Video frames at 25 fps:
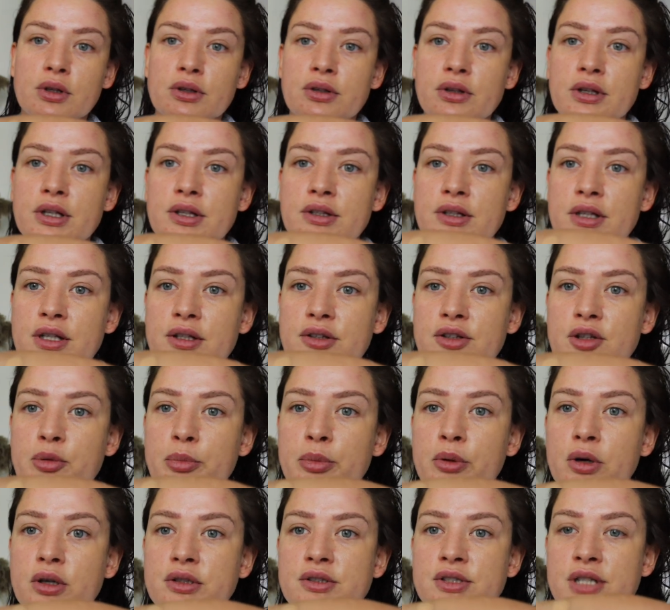This is the
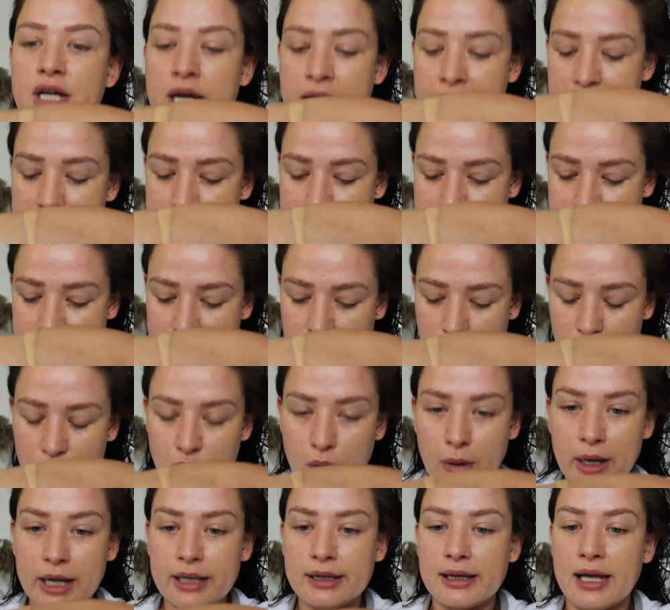bronze. It's still
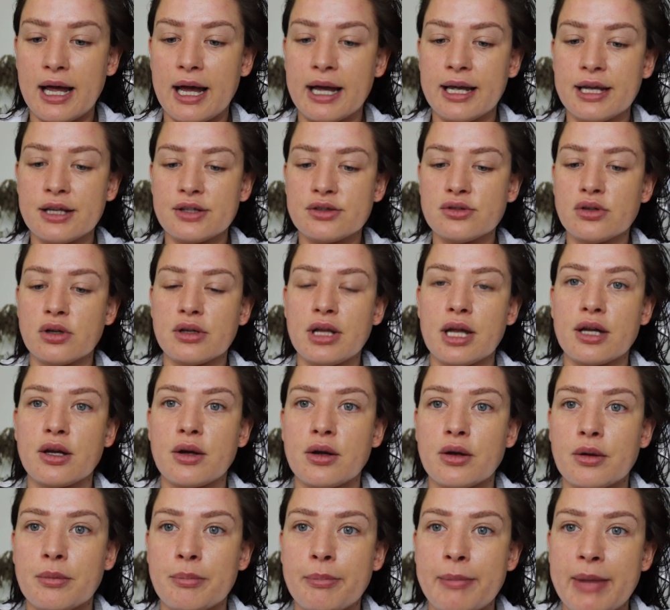quite light. It's not
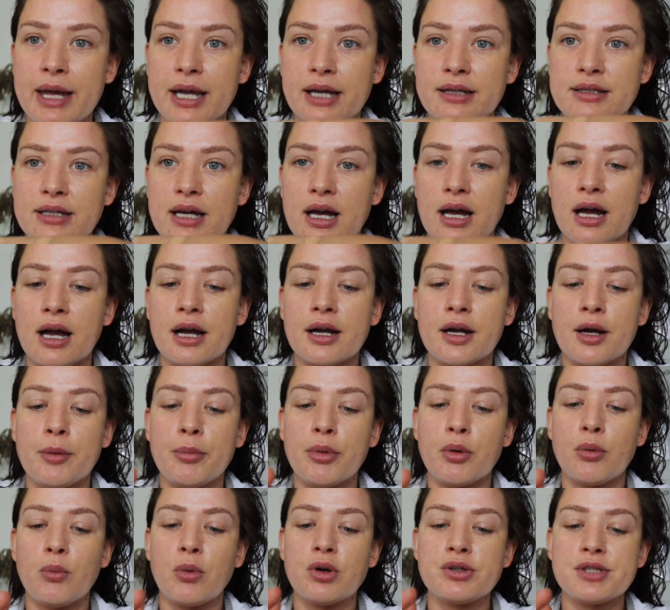like mega dark,
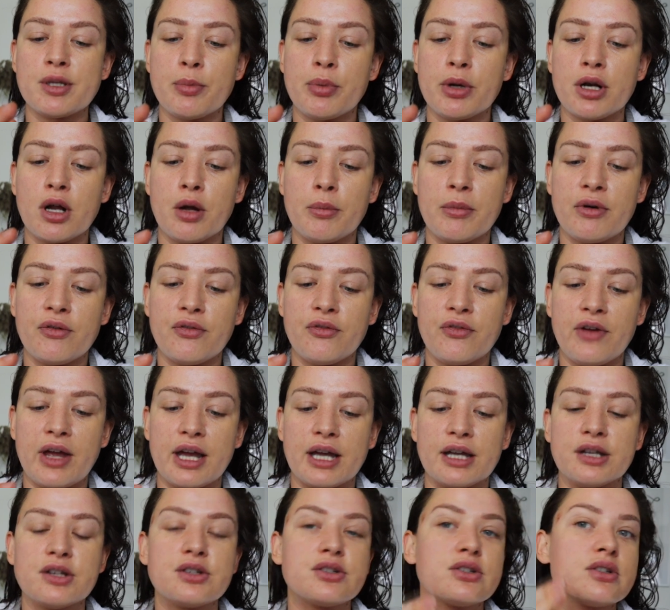but once I put it on my
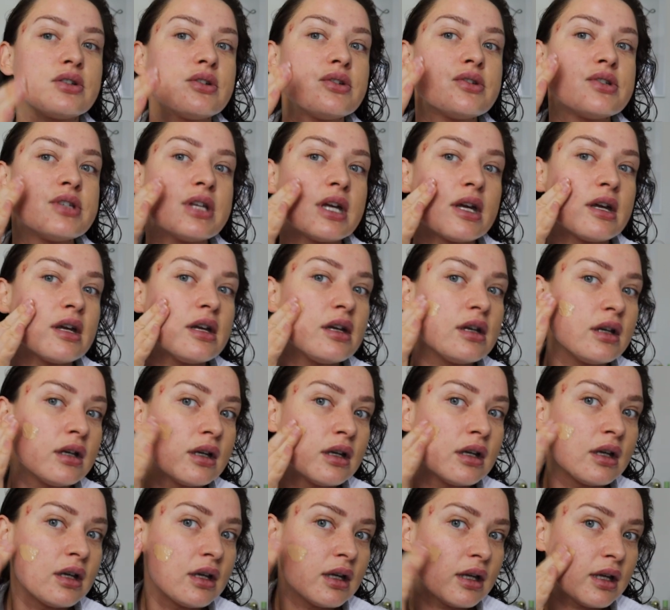face, you'll see
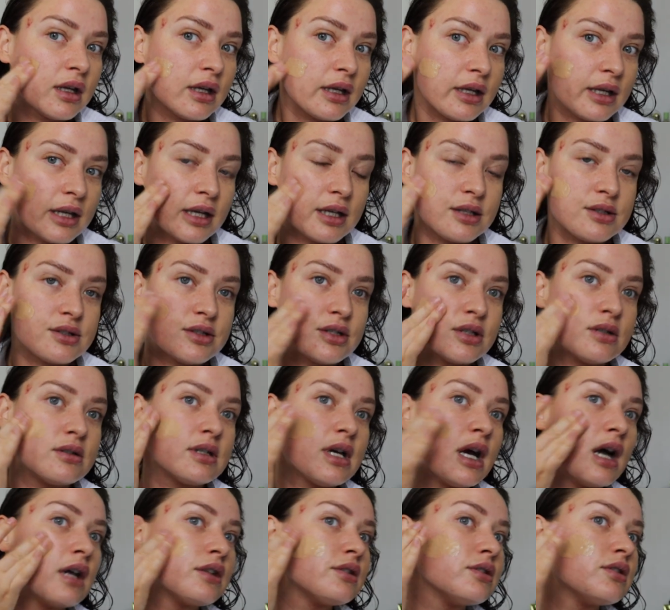it is too
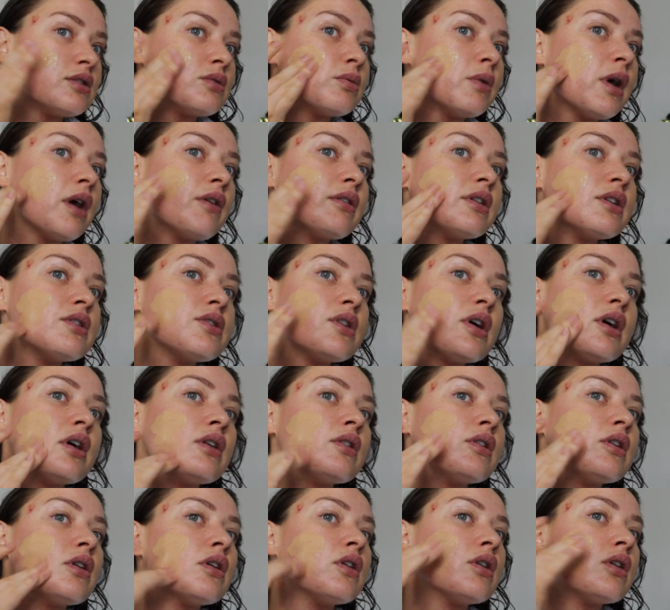dark to just wear on its
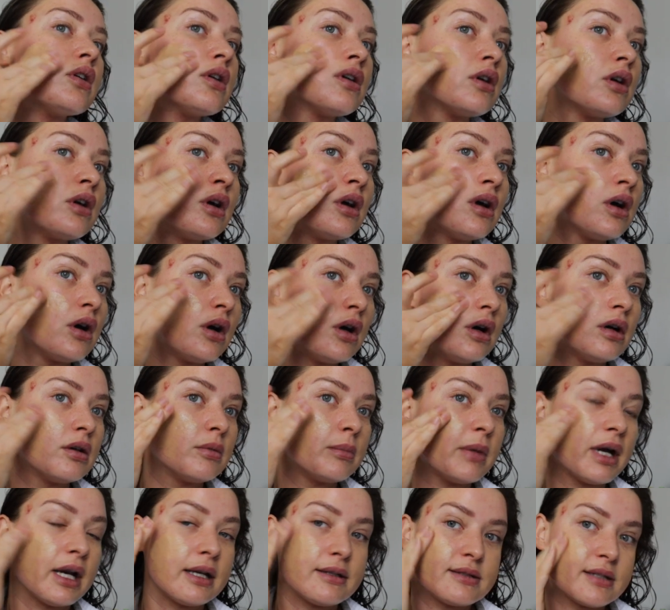own on
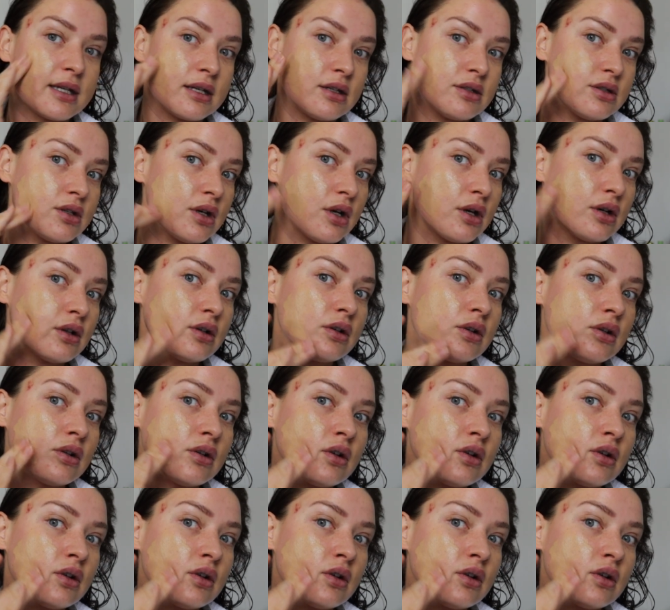my skin tone.